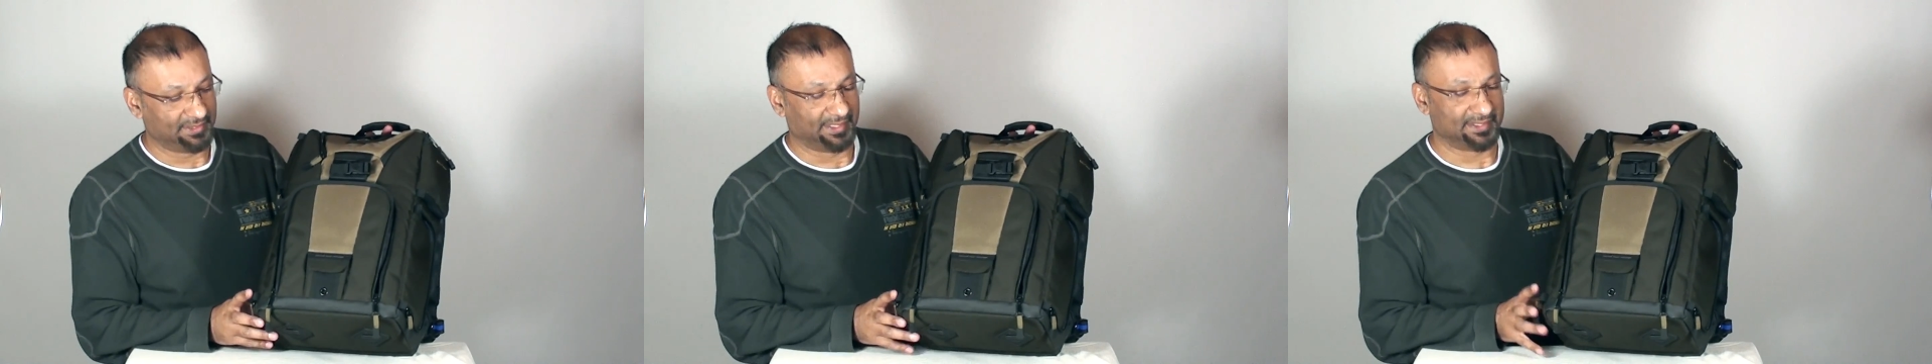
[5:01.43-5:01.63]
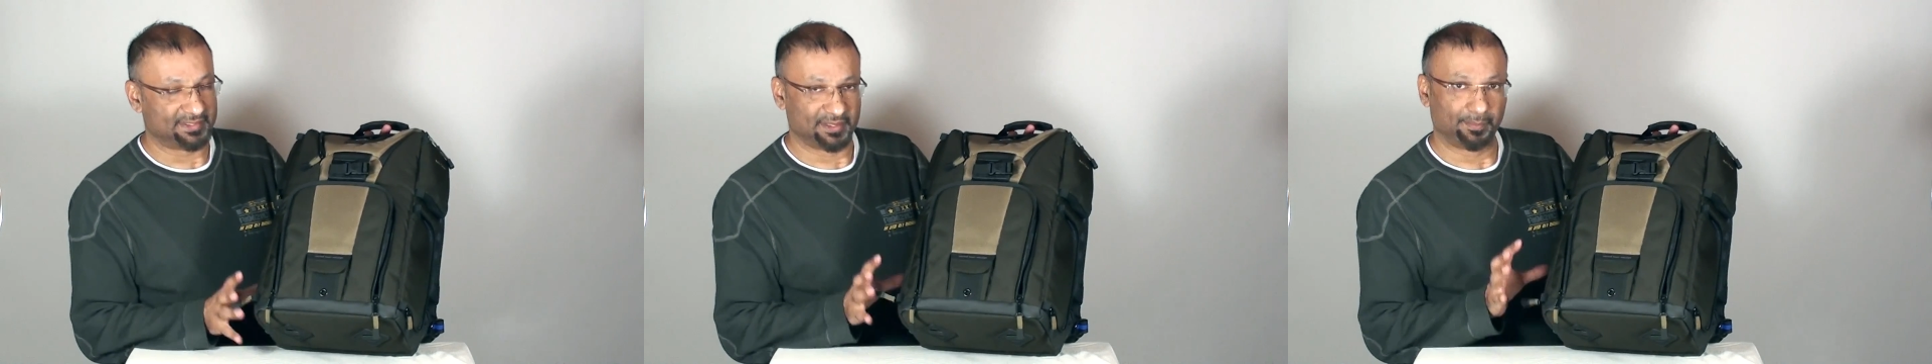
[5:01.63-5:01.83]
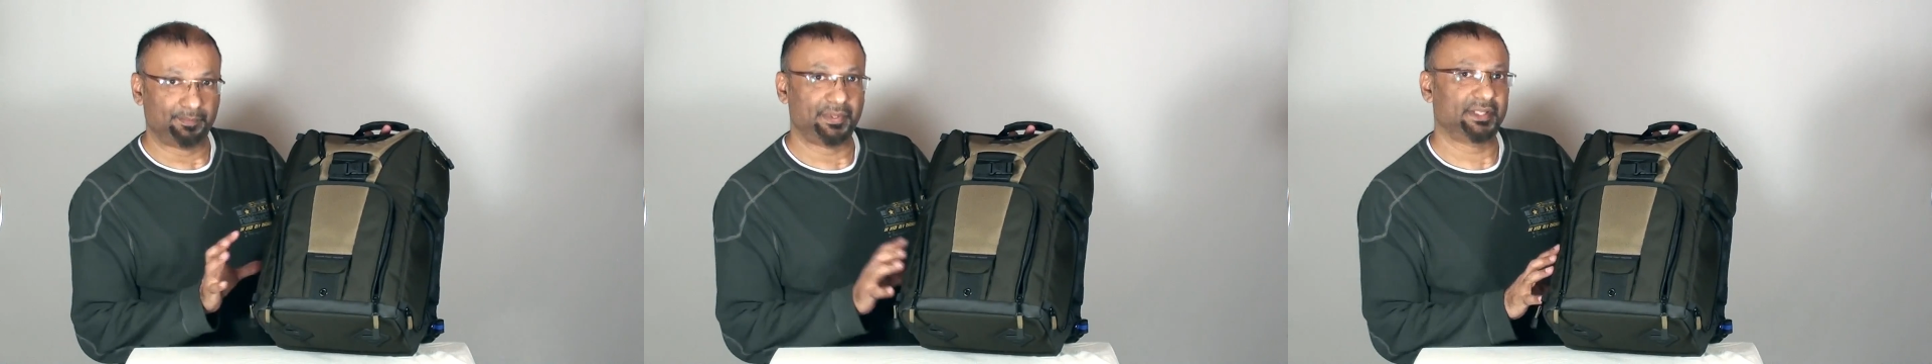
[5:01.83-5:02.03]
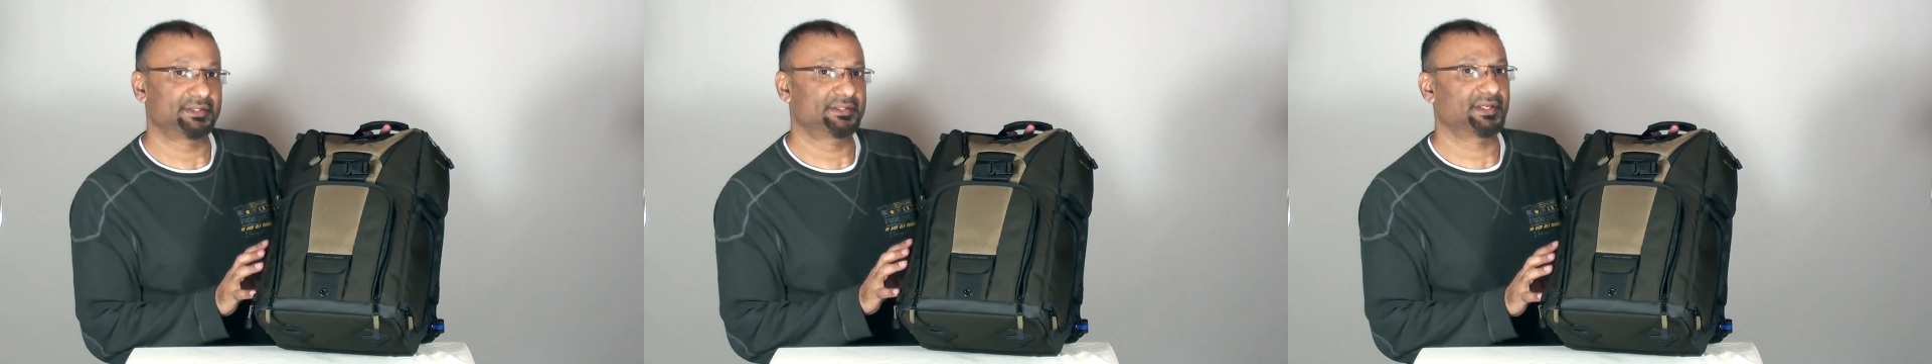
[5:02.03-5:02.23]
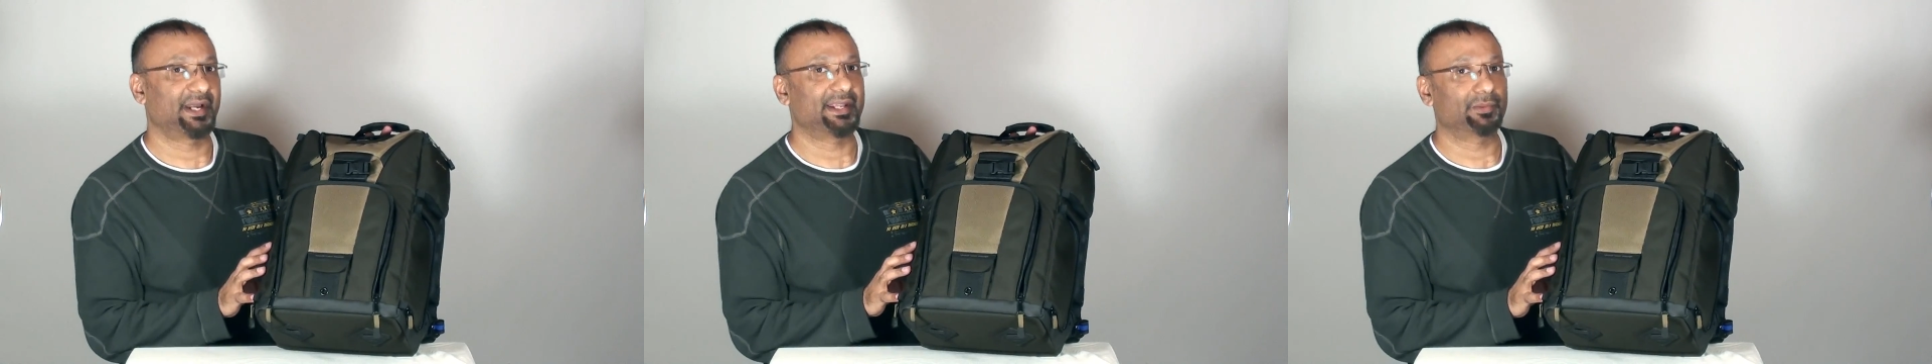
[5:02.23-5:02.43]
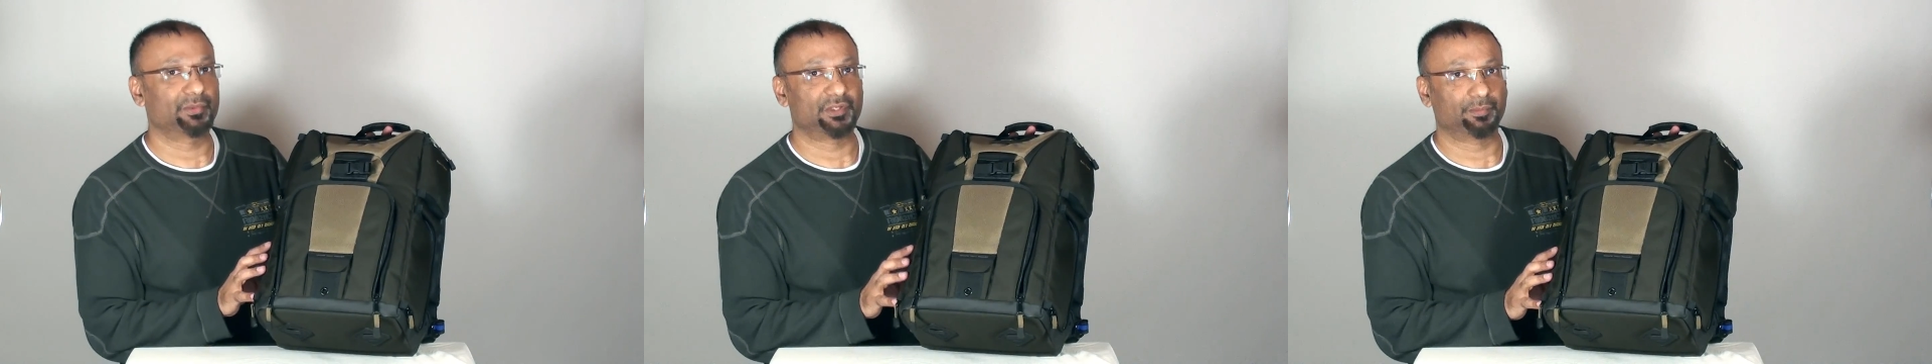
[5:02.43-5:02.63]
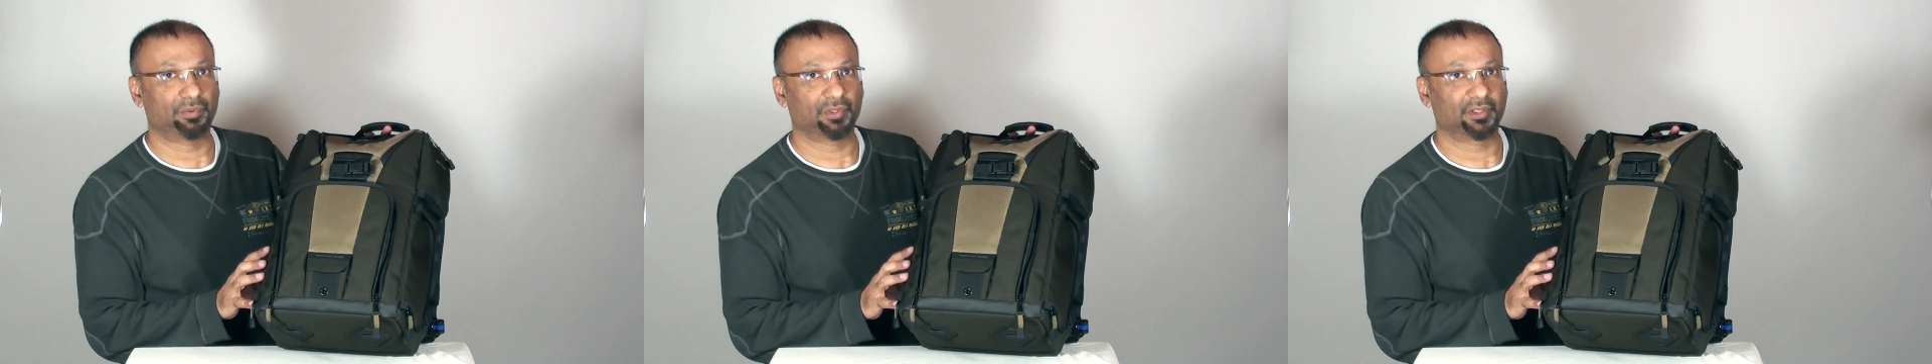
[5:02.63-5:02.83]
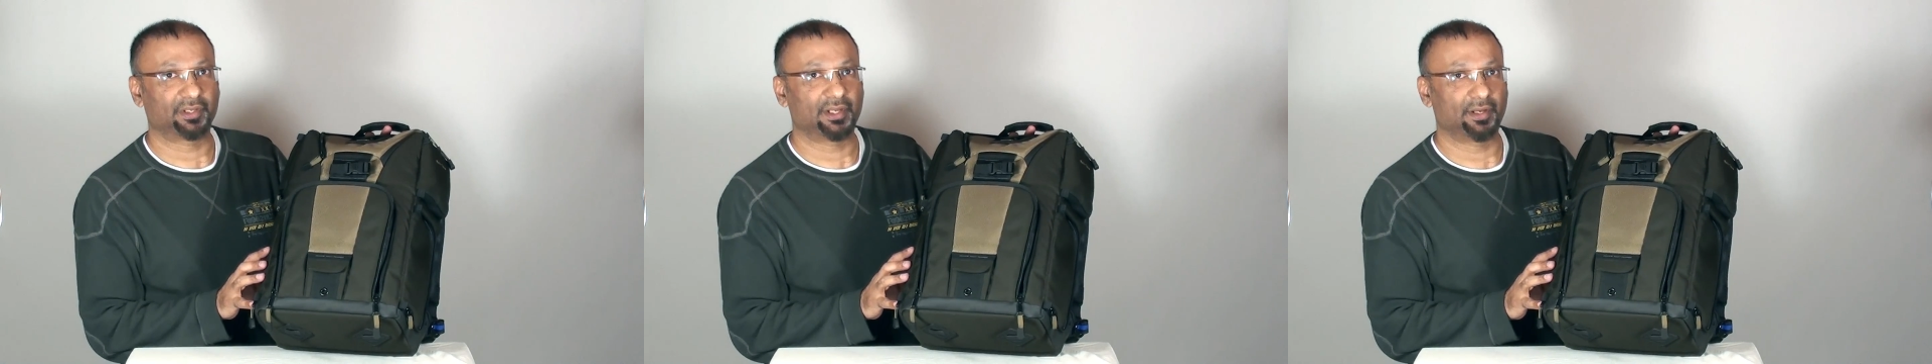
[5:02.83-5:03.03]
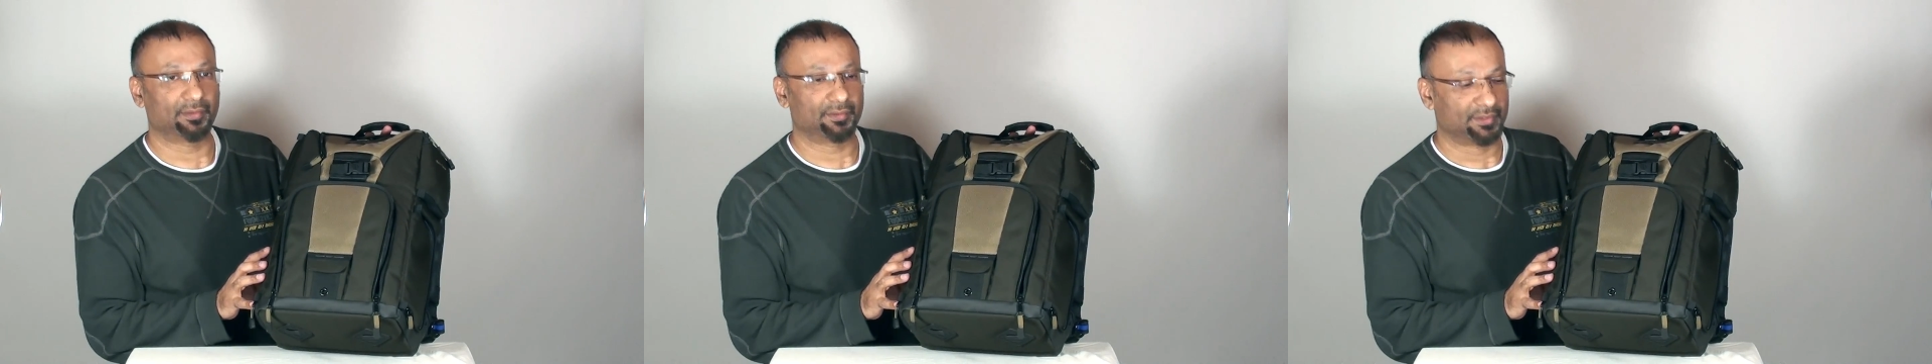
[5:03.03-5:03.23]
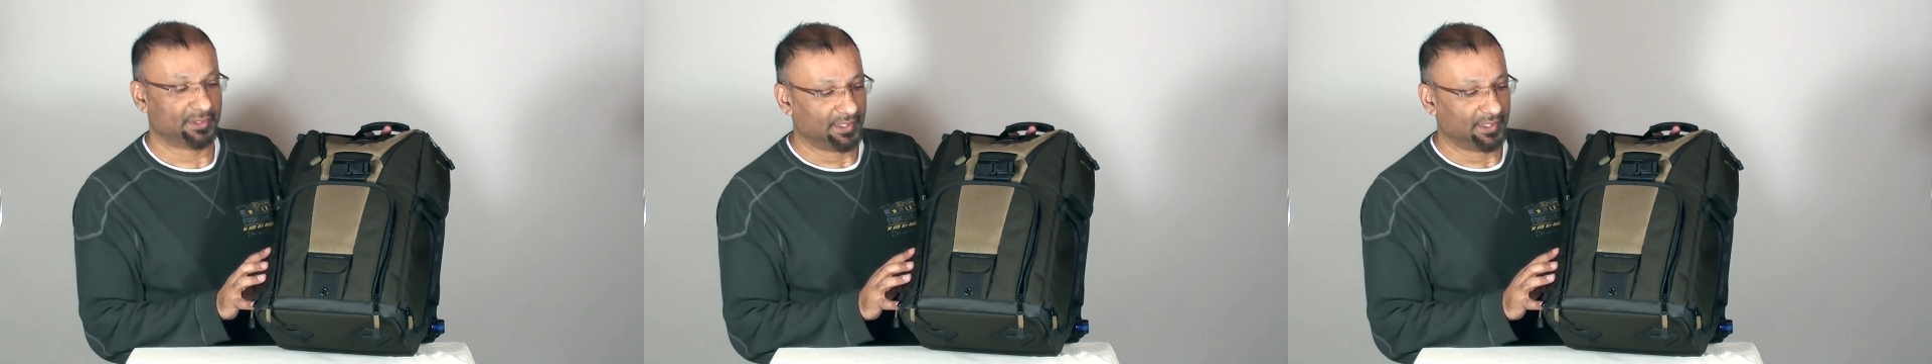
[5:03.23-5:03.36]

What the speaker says: it's a bit tight when you pull it out.